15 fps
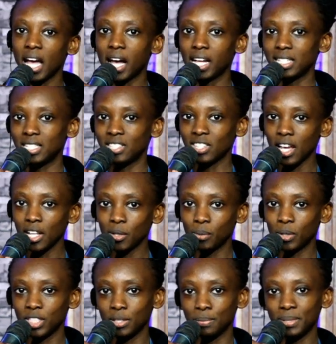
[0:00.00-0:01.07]
at Shiloh
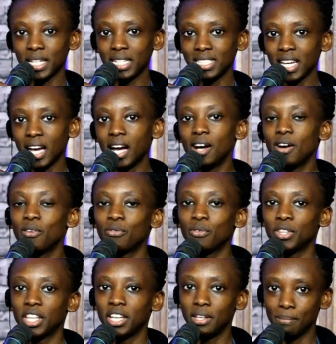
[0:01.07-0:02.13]
Worship Center for
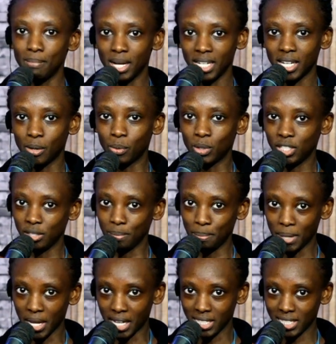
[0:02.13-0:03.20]
the Ibada worship
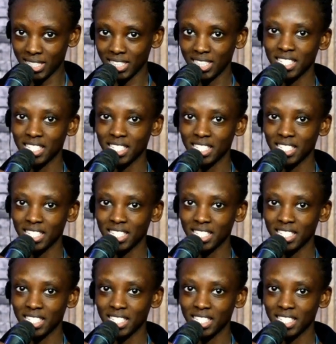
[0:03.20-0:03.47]
night.